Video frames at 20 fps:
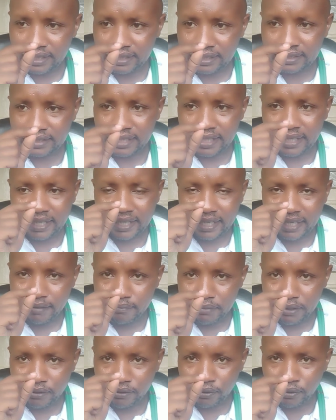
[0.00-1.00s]
a
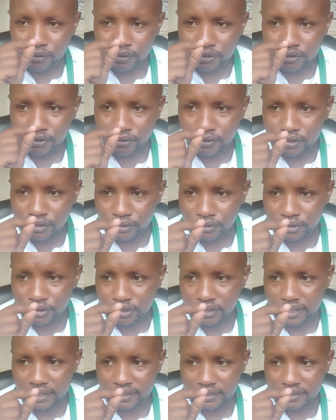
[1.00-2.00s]
chemical
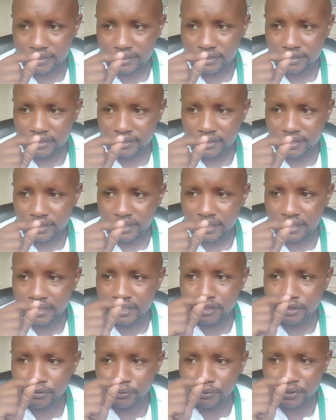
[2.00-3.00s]
solution
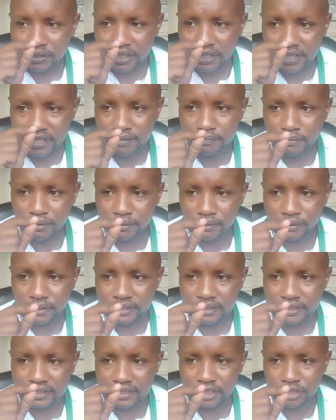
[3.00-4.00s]
into the
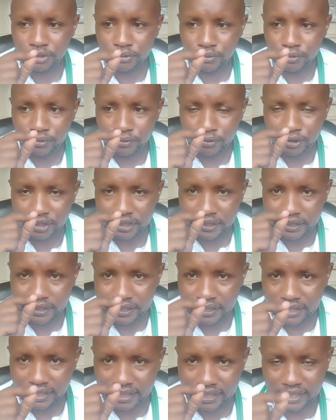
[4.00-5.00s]
hemorrhoid tissue to
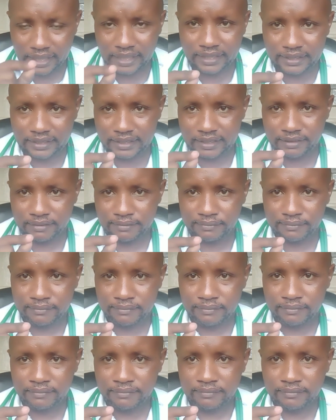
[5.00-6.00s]
shrink it.
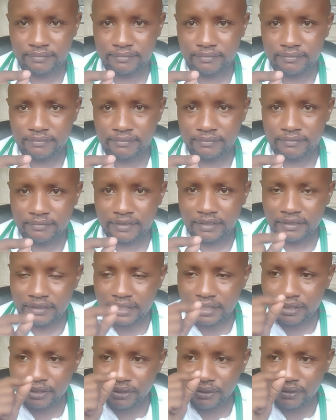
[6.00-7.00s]

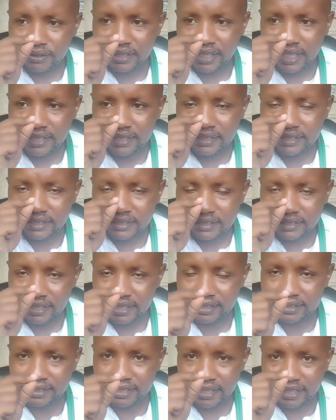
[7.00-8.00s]
The doctor
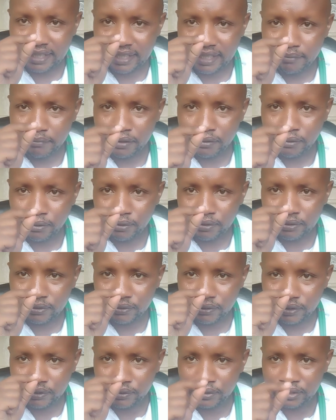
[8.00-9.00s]
injects a chemical
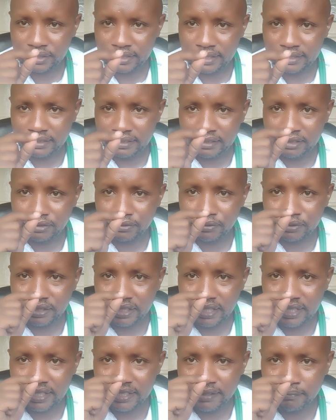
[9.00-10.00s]
solution into the
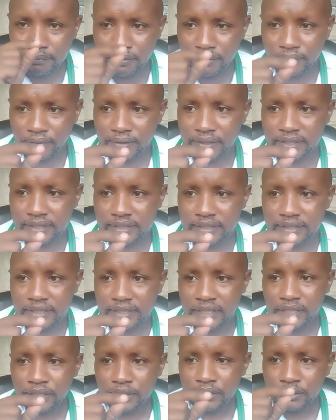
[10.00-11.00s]
hemorrhoid
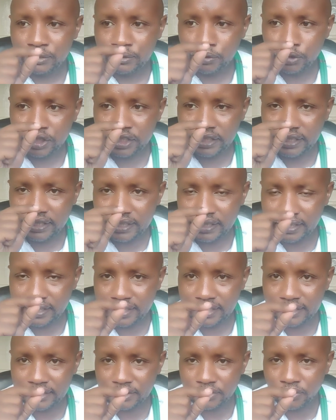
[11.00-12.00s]
to shrink
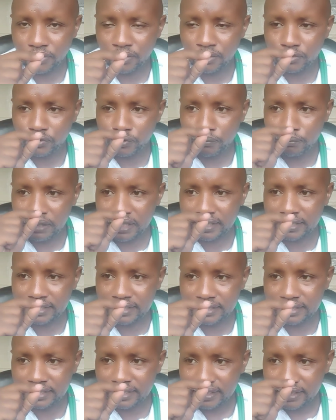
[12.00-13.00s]
it or to make
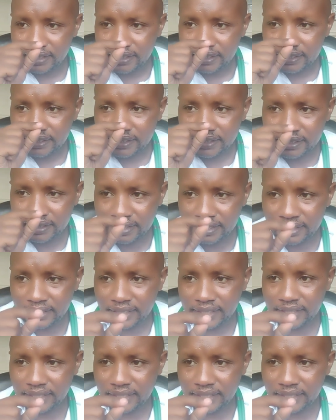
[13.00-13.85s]
it shrink.